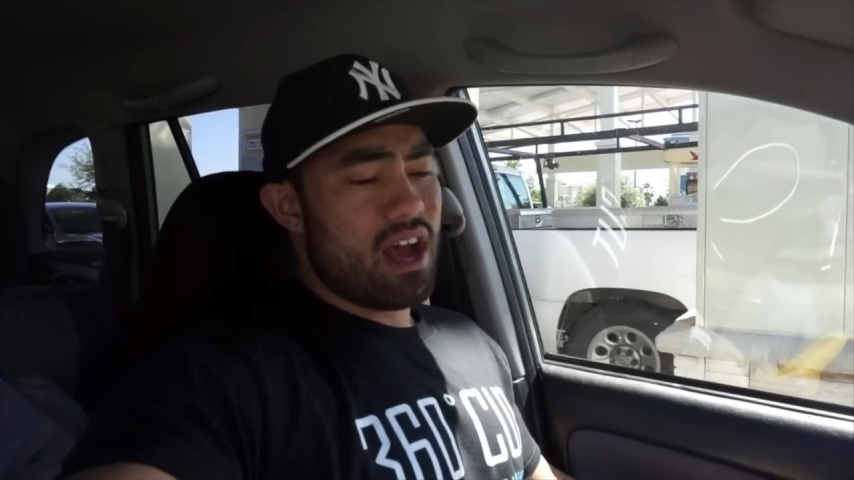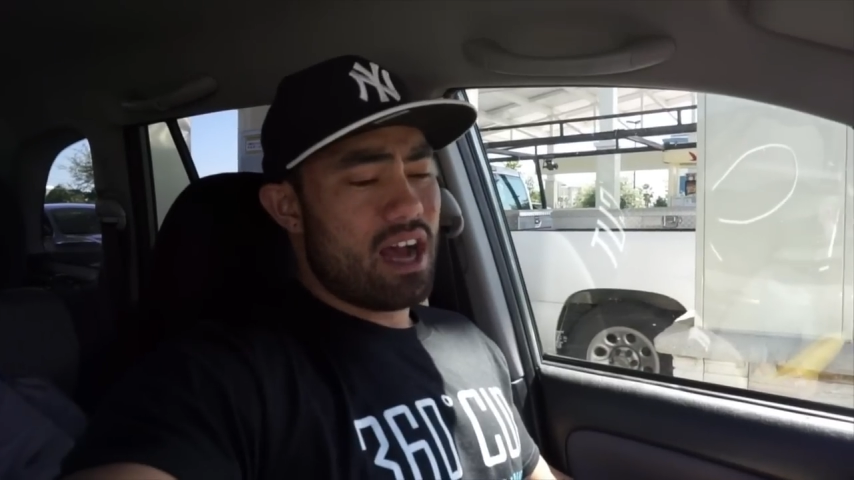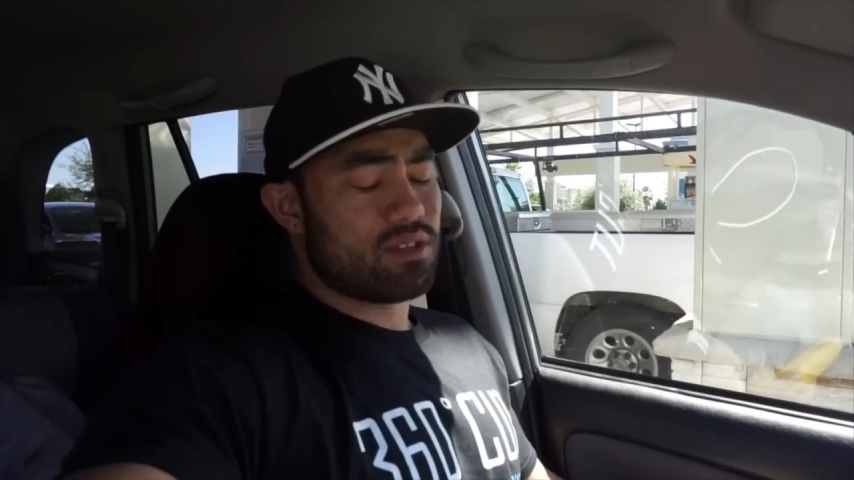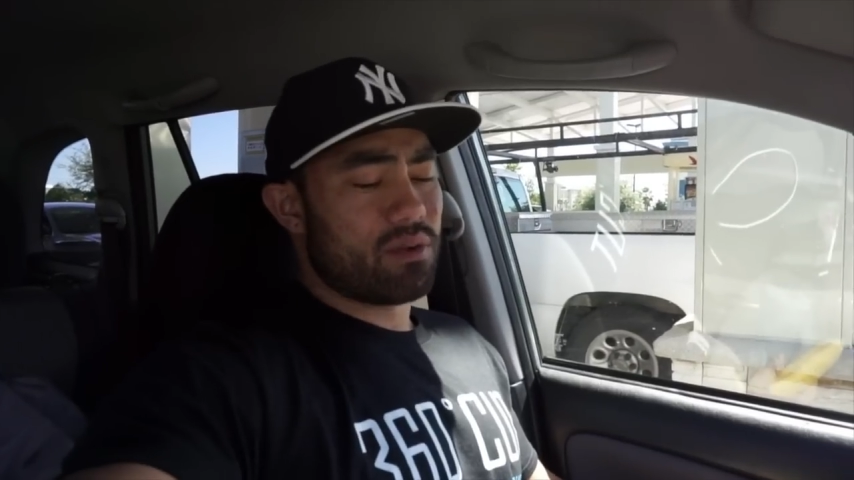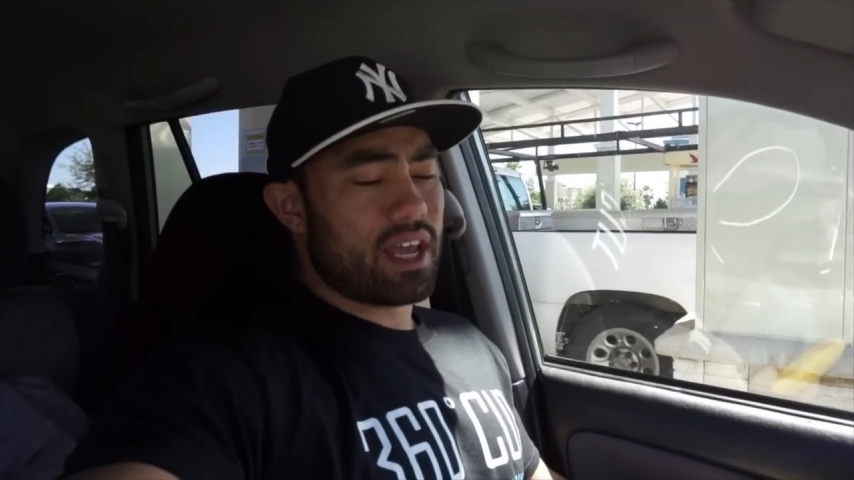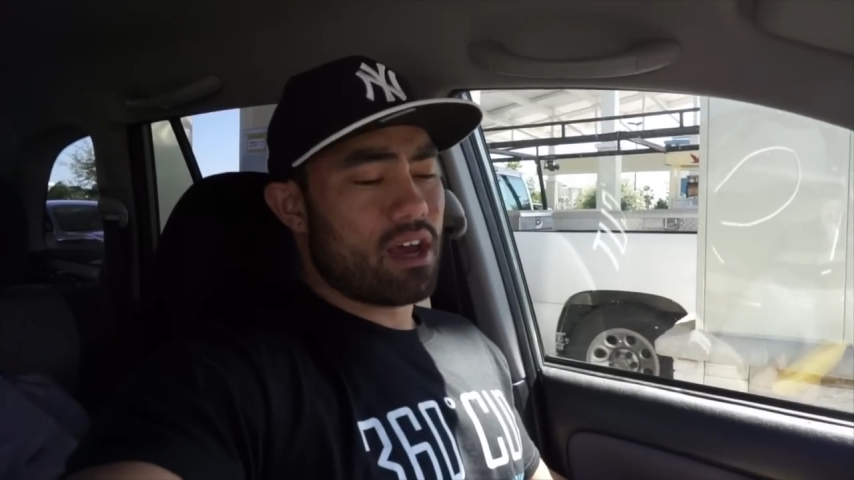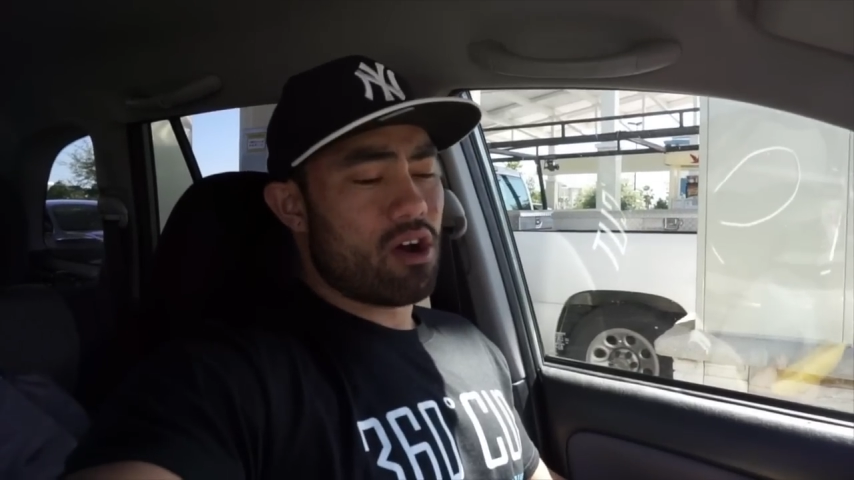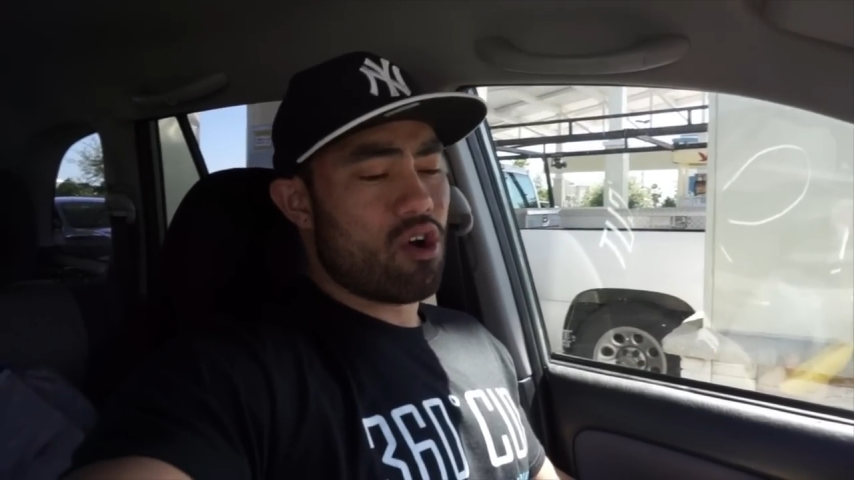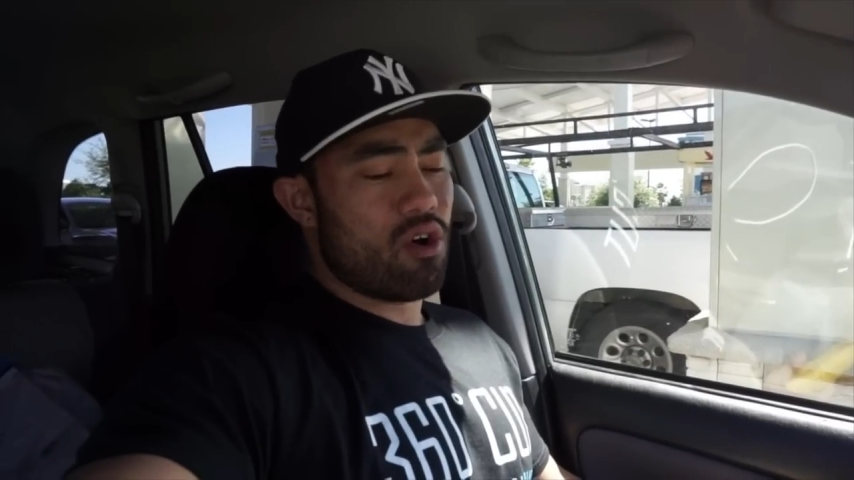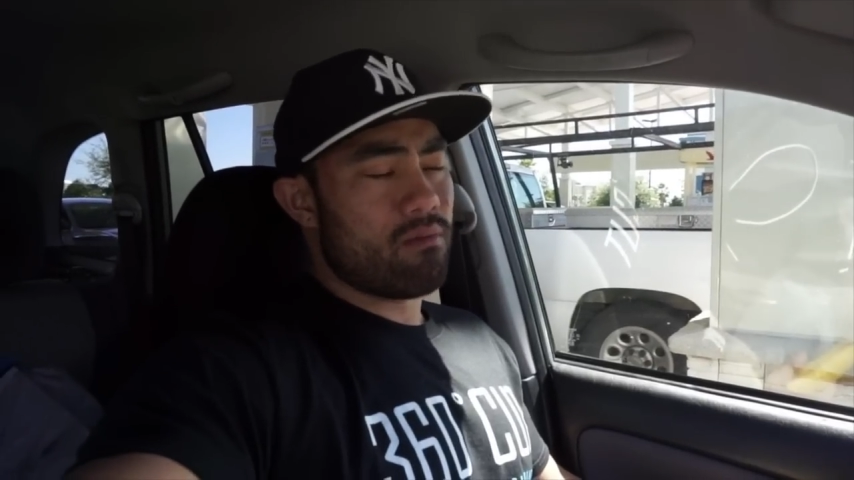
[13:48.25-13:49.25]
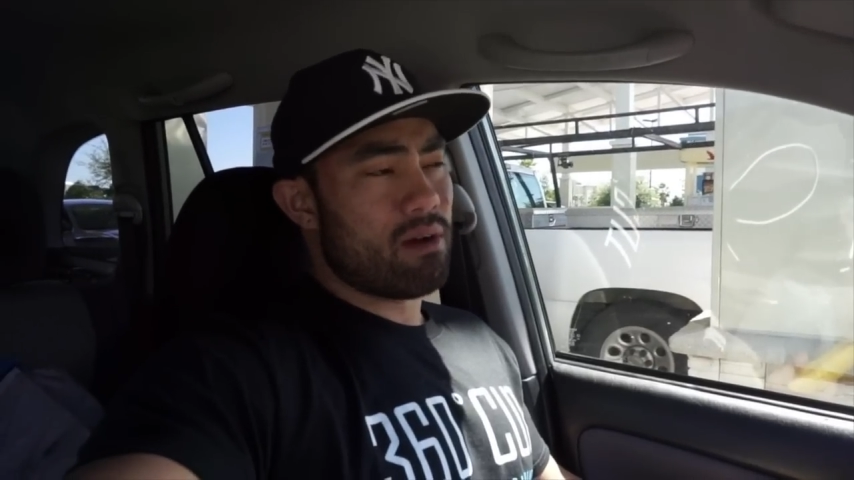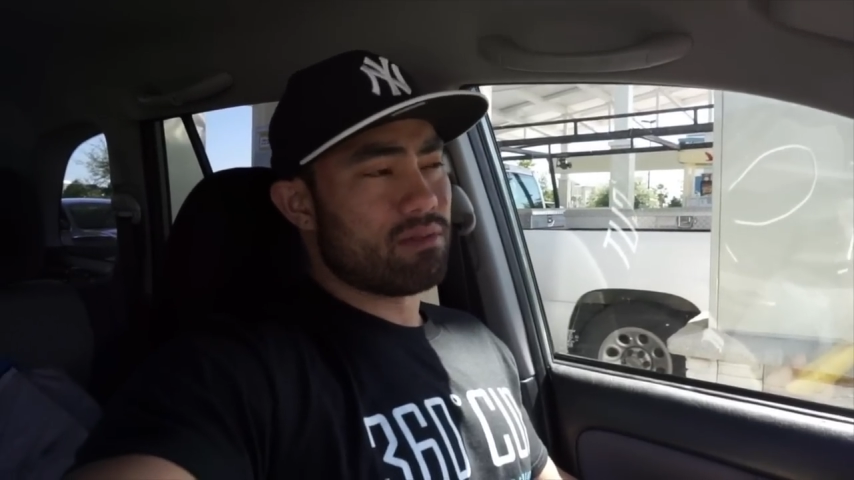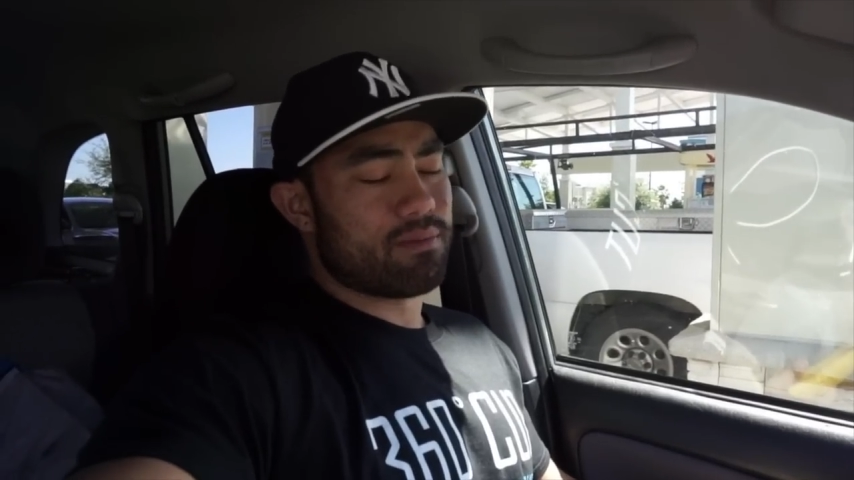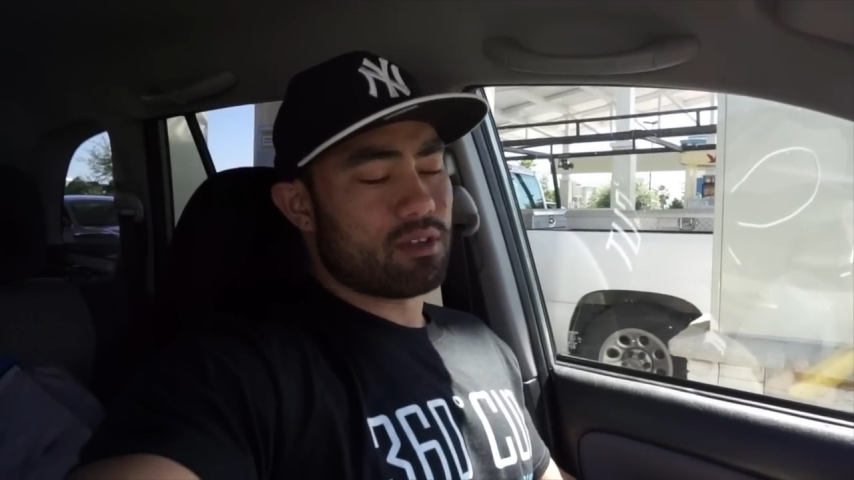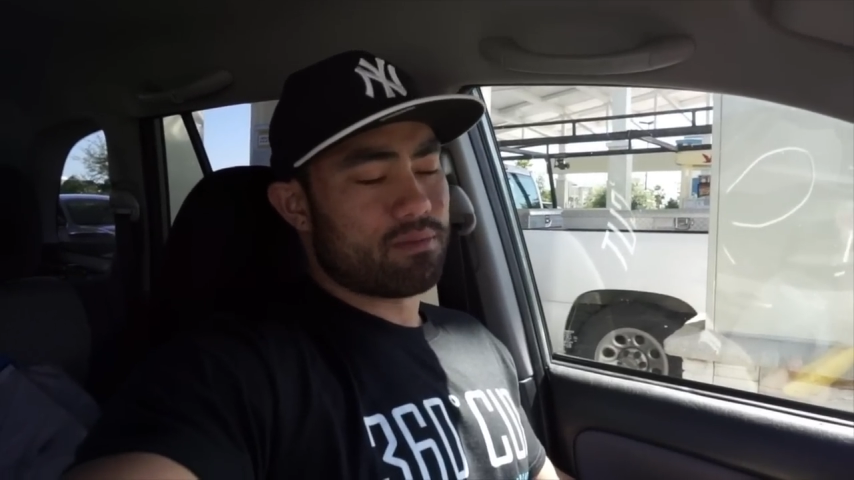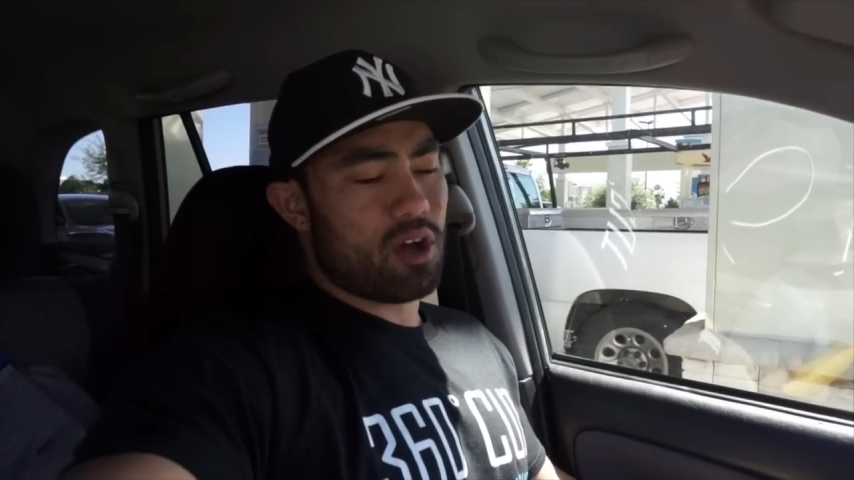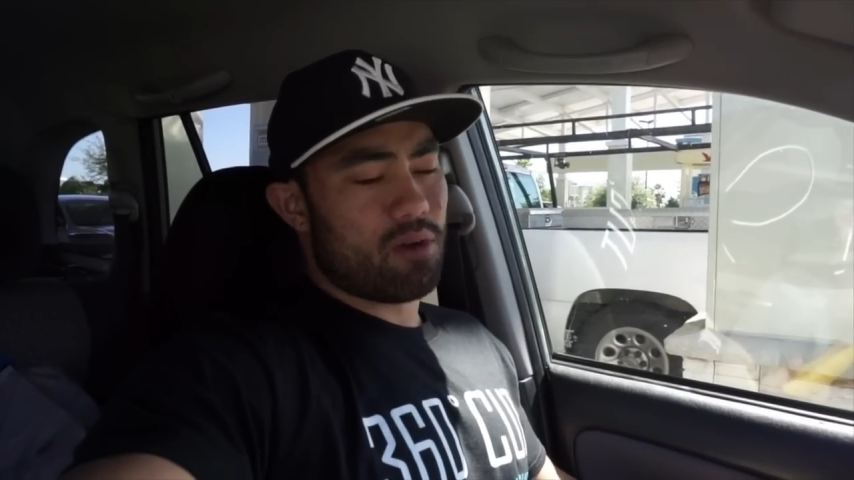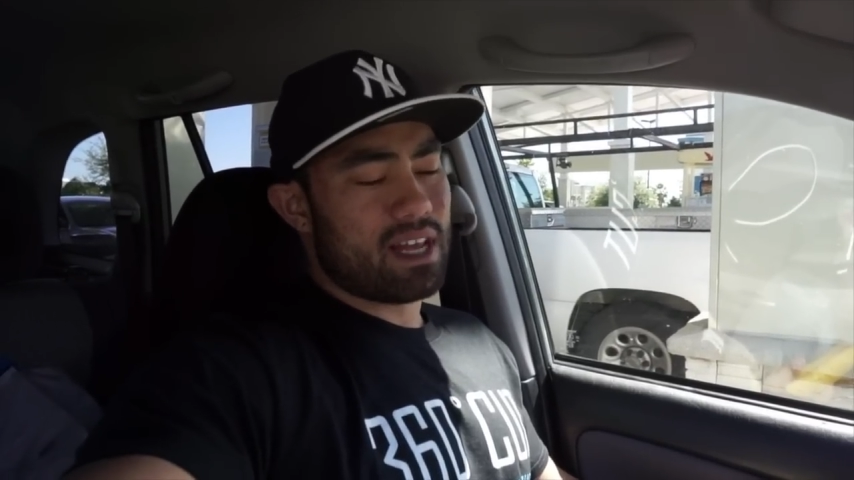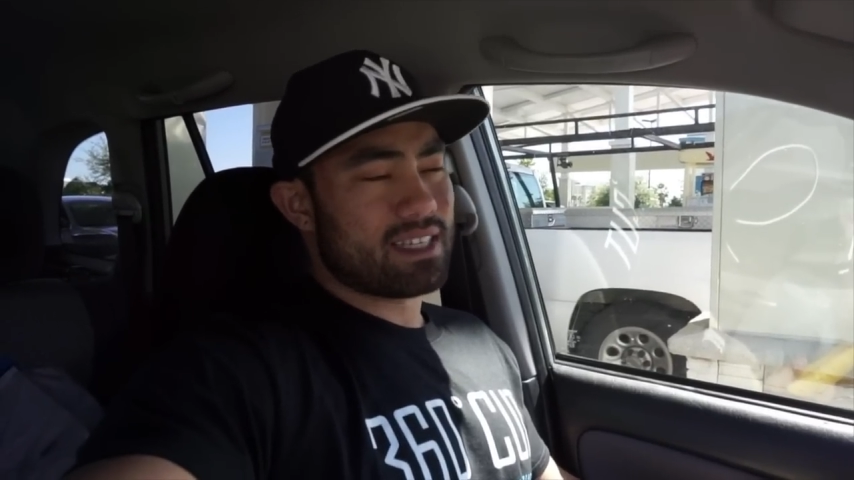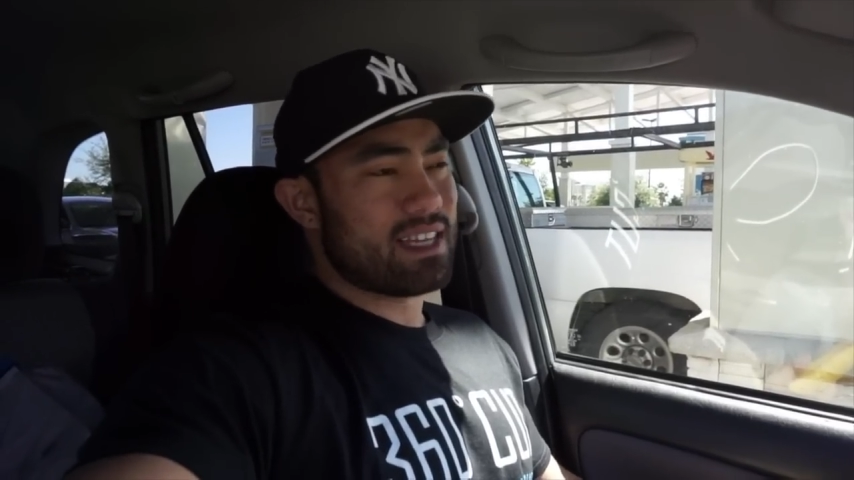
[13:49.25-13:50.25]
I just want to get home. I was supposed to be
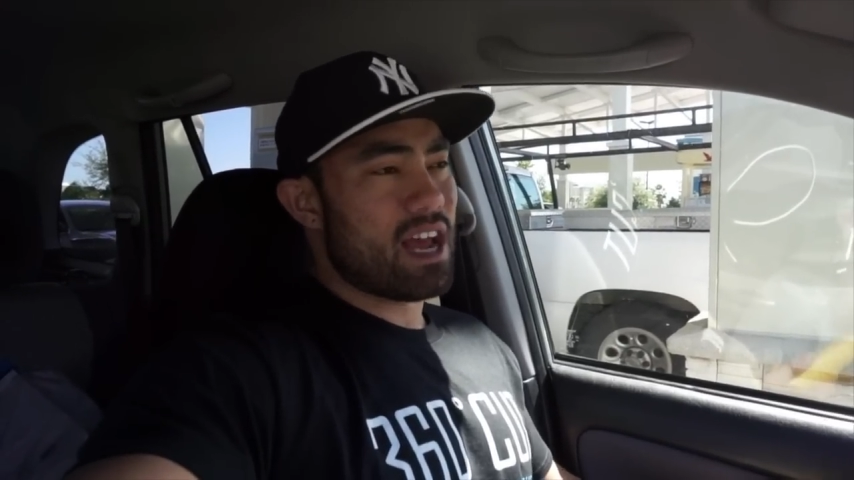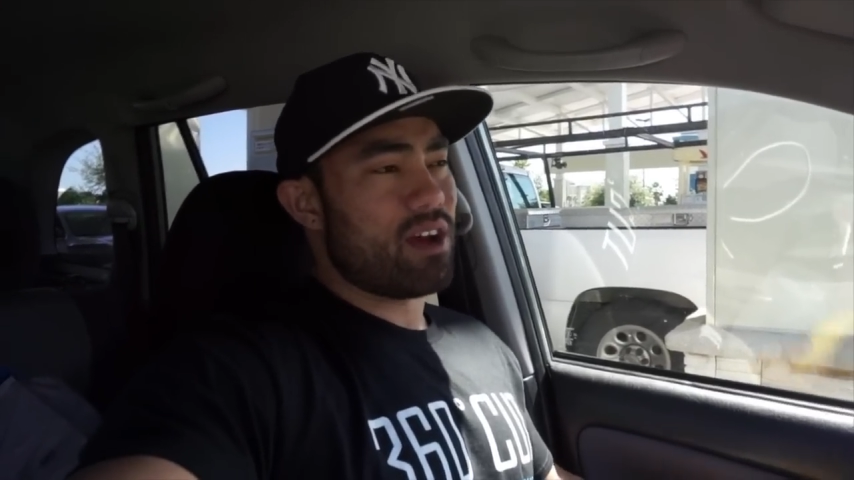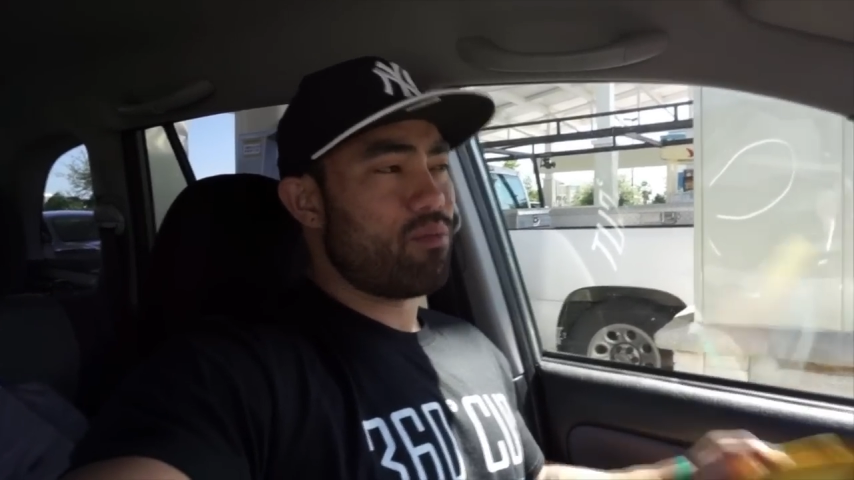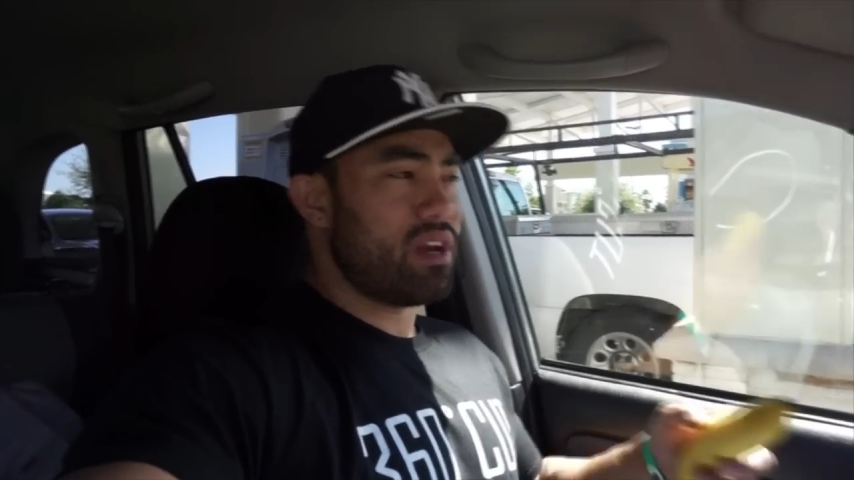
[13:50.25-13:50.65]
home last night.